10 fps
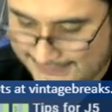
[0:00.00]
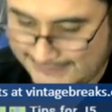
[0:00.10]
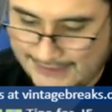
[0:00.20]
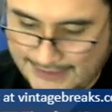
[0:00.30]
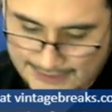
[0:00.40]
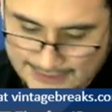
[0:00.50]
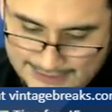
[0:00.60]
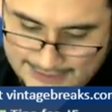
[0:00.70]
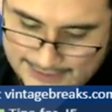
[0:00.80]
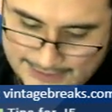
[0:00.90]

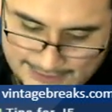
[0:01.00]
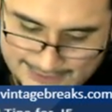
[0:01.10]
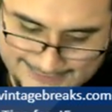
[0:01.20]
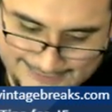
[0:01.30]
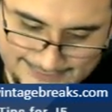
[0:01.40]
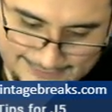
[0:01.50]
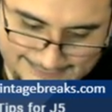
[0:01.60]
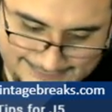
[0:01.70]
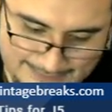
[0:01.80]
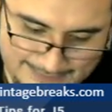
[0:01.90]
the
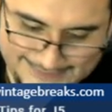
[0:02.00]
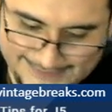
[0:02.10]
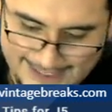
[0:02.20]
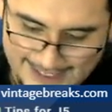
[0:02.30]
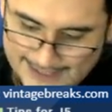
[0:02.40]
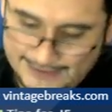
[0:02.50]
side by side